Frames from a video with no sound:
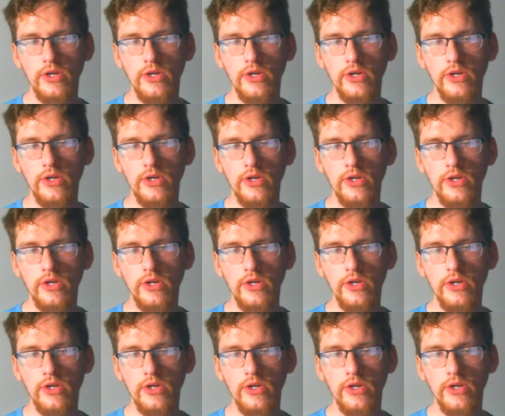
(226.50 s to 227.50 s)

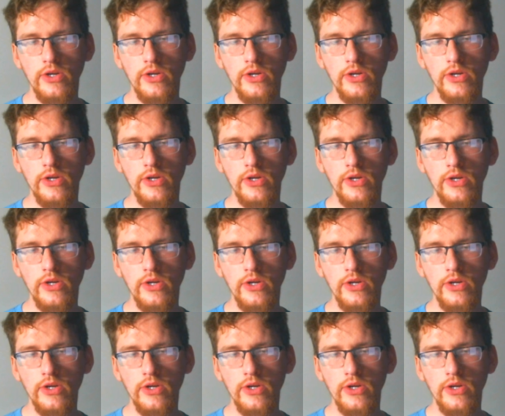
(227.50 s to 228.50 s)

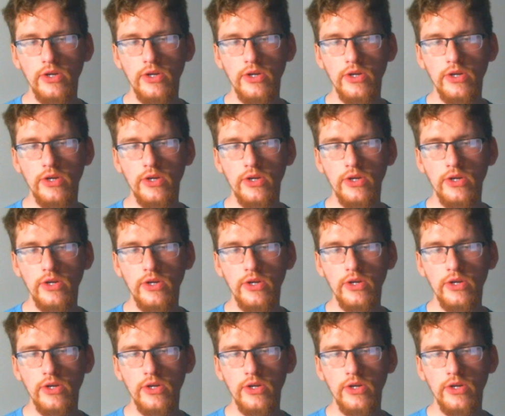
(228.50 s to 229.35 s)
Nobody speaks.